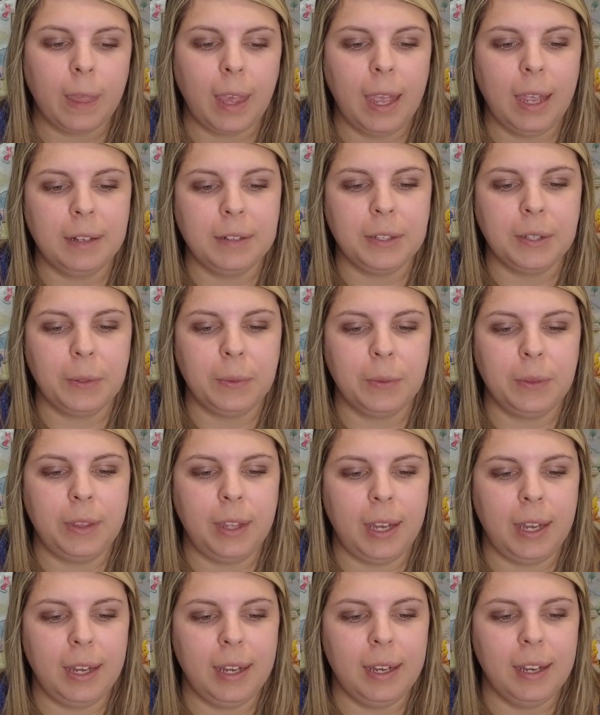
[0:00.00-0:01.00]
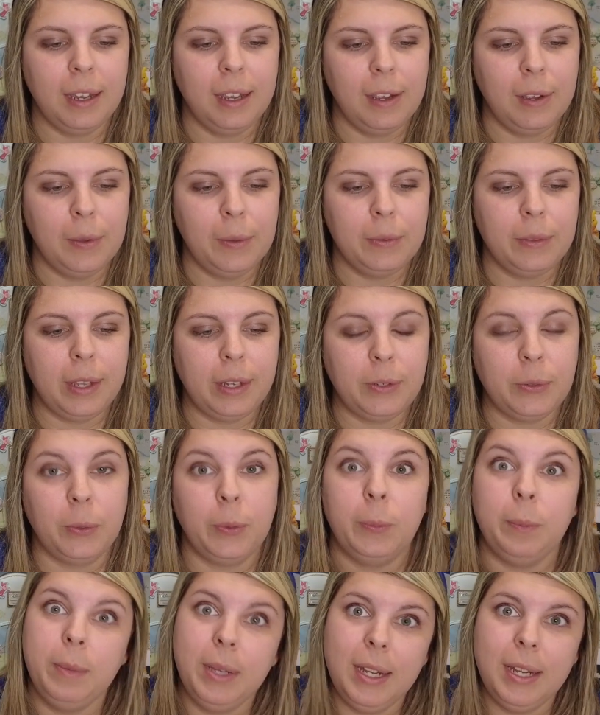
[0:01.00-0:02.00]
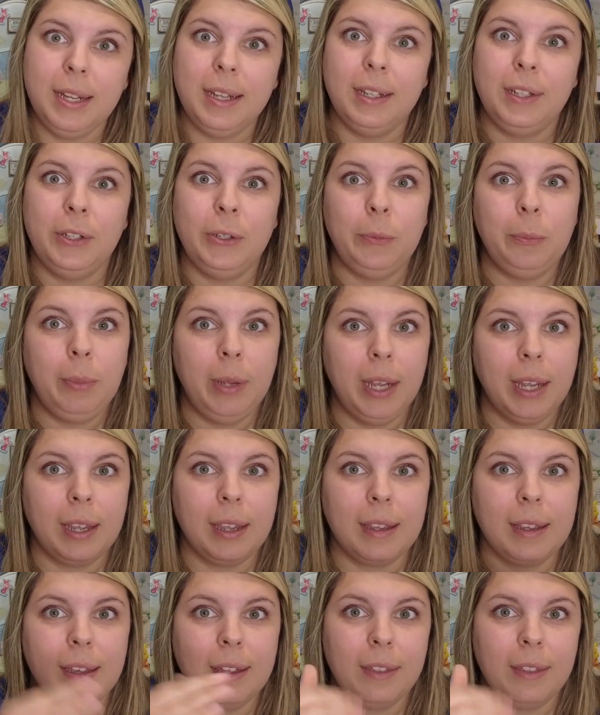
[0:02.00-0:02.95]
and so they told me to pick